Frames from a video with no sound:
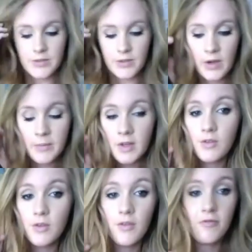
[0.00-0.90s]
So I'm going to
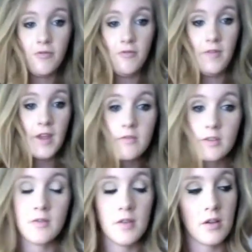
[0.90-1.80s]
do a
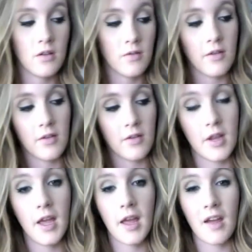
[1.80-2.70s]
favorites video for you
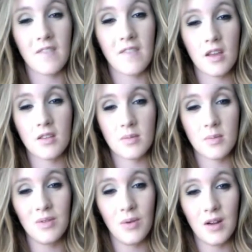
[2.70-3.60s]
today. I feel like it's been
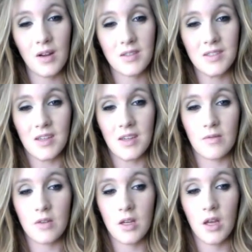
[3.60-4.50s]
a while since I've
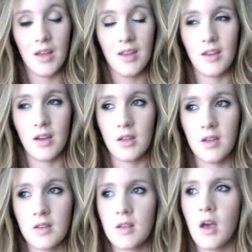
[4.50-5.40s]
done
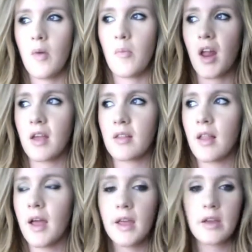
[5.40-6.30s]
this, but I
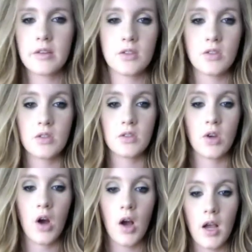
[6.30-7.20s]
like just
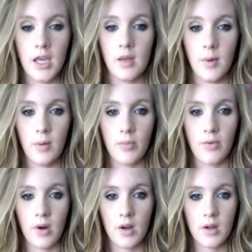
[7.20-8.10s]
talking about
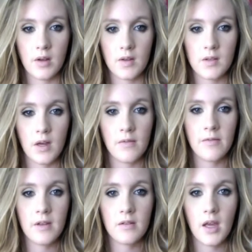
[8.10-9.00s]
products. I
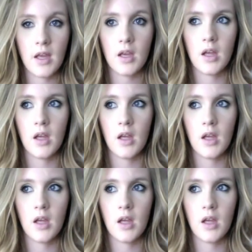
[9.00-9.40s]
feel like